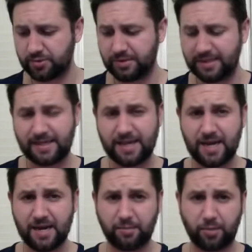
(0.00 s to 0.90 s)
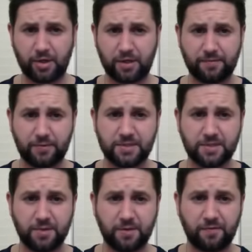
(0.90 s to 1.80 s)
the camera for
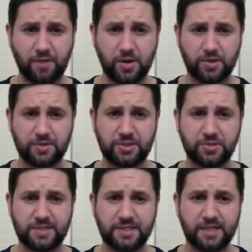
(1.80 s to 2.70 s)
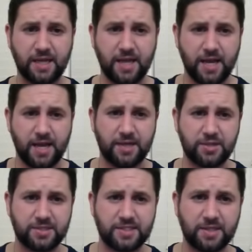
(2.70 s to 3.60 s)
some of the photos that you see, and you
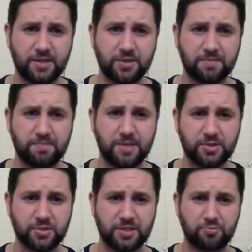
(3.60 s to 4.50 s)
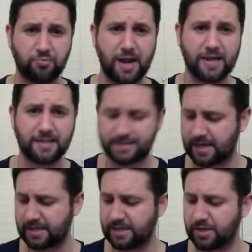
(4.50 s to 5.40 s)
see that there are some pictures that's right
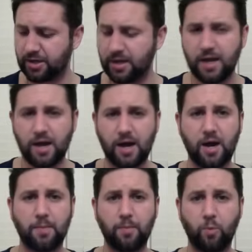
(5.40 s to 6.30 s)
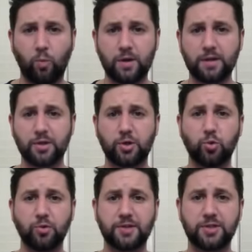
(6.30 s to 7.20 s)
inside of here. One of the
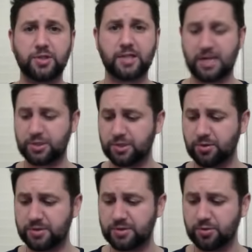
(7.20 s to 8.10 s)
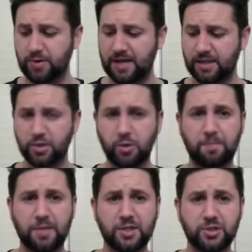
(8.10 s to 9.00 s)
cool things you can actually do is do a little
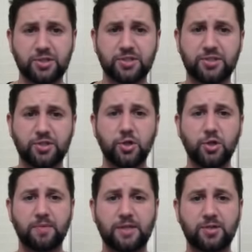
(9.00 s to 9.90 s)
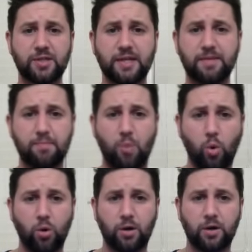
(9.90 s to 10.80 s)
pinch to zoom, and you can get
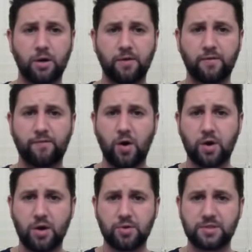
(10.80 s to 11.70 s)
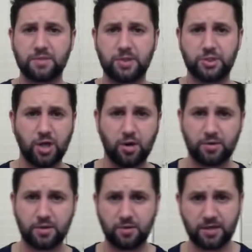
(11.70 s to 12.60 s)
more photos to be shown.
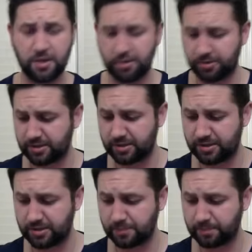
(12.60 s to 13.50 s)
Another thing you can do,